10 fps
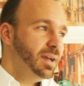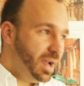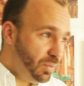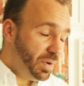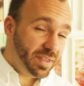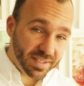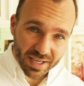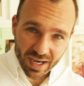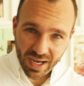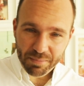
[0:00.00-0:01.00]
And with the
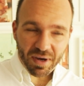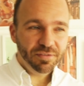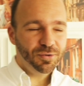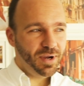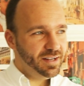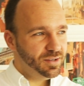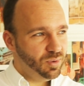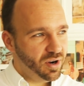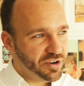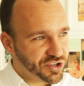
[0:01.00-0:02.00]
time I've created a
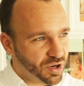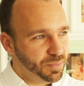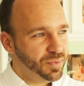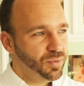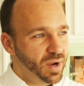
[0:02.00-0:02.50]
workshop